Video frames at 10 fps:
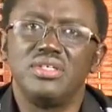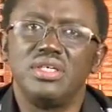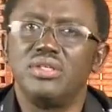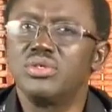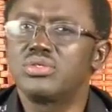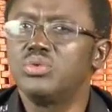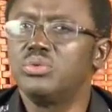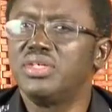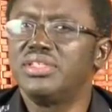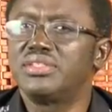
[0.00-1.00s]
And those who
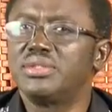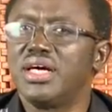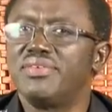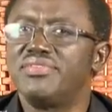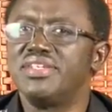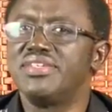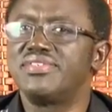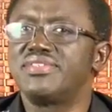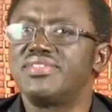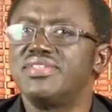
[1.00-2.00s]
want to have
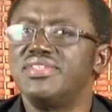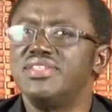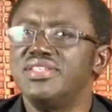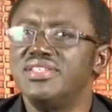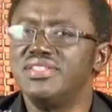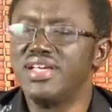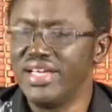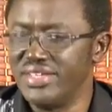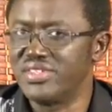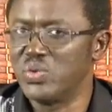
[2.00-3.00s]
things the
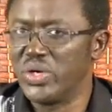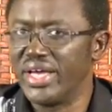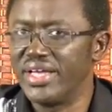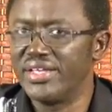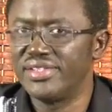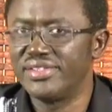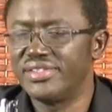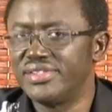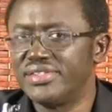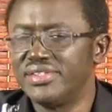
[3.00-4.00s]
easy way,
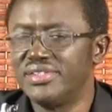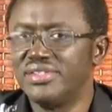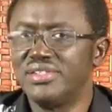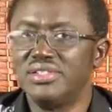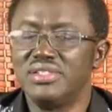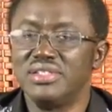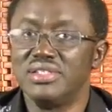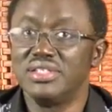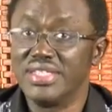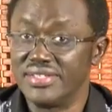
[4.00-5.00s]

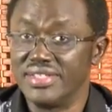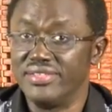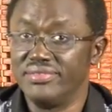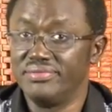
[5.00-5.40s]
listen.